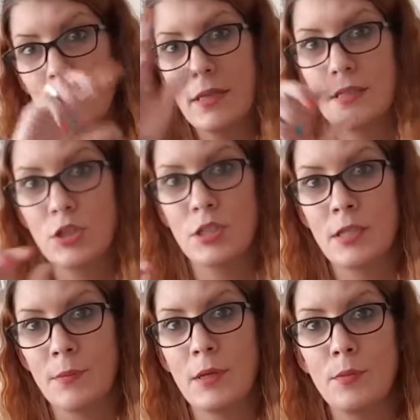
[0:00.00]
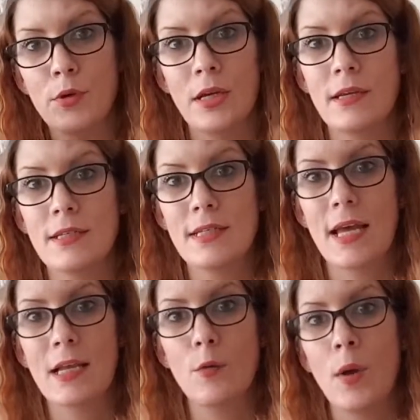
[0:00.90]
messages that people can
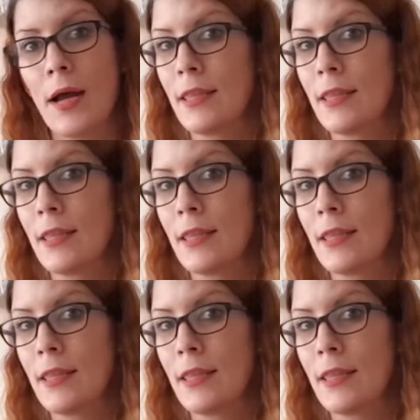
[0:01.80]
take away,